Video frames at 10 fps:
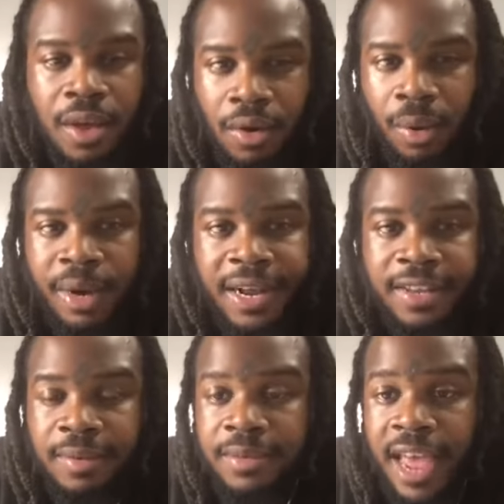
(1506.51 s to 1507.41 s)
Or when I get
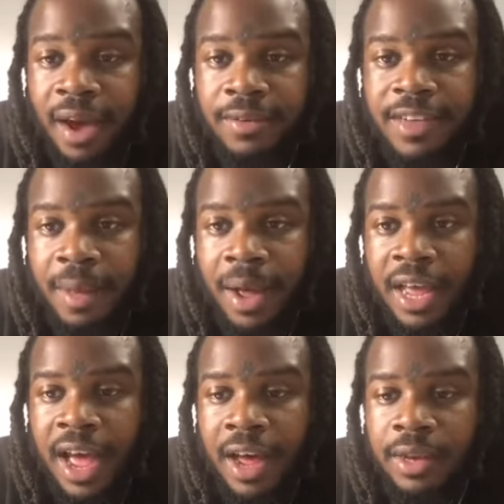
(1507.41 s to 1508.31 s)
some downtime, I can
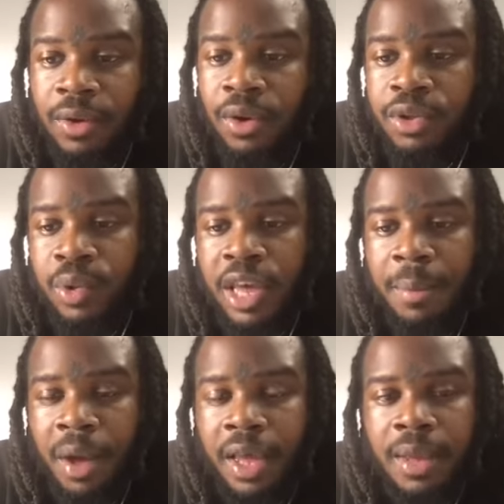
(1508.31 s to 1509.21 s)
holler. Or you can hit
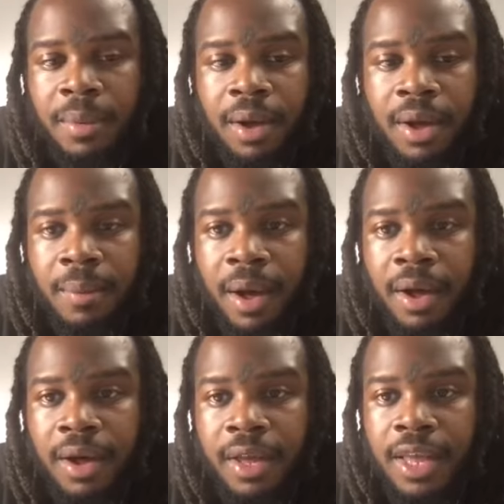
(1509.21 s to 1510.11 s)
my
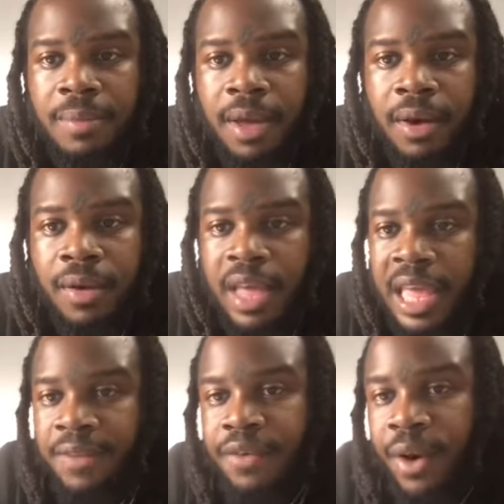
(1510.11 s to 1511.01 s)
email,
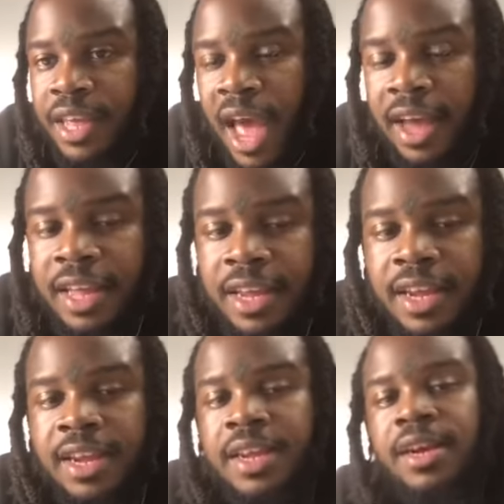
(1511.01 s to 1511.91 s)

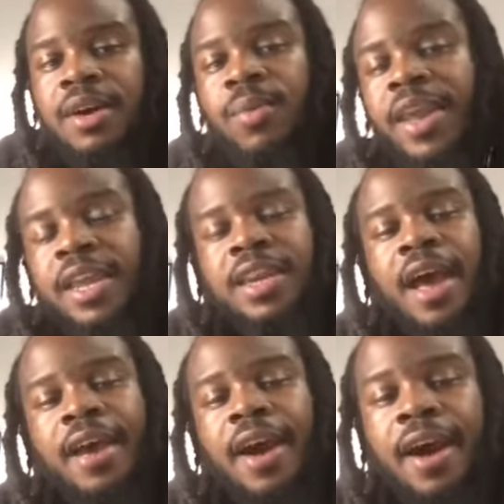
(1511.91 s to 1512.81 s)

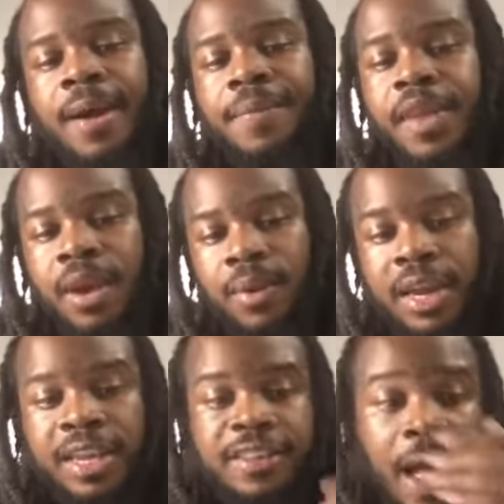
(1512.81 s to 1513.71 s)
info@yakiawaken.com. And when I
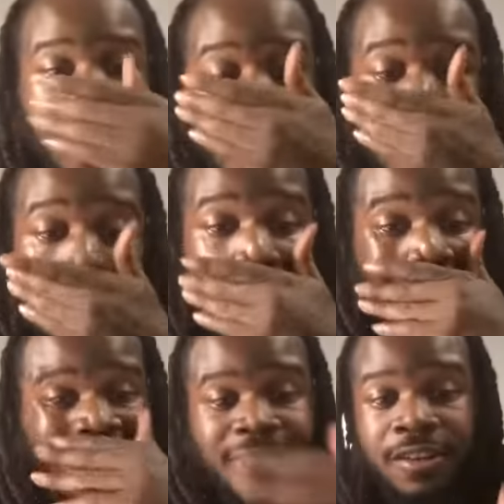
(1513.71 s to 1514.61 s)
get time, I can get
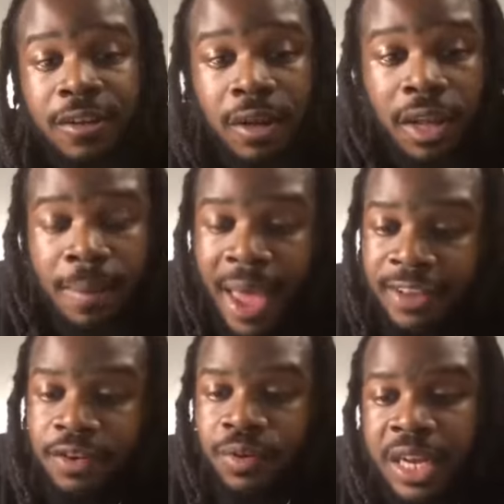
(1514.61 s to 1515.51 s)
back to you.
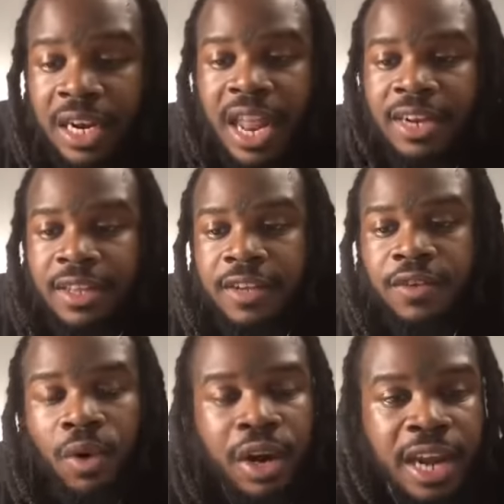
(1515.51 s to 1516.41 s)
We're getting a lot of things
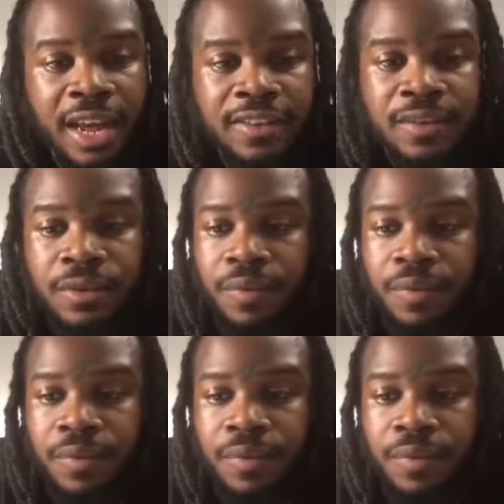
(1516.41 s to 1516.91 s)
organized too.